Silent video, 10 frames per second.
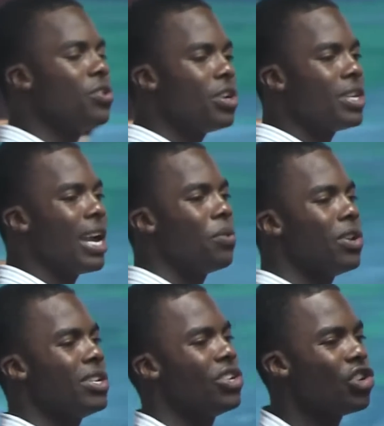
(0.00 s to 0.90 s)
third thing I
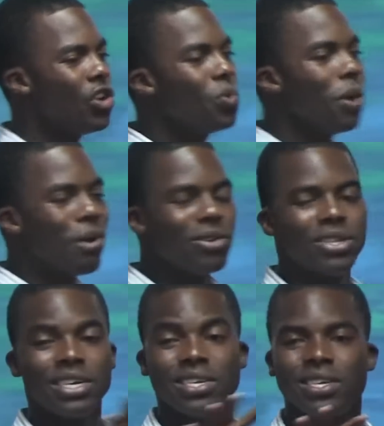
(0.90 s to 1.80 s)
want to show you
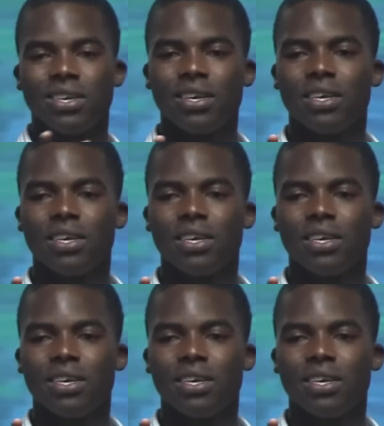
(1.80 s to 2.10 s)
about this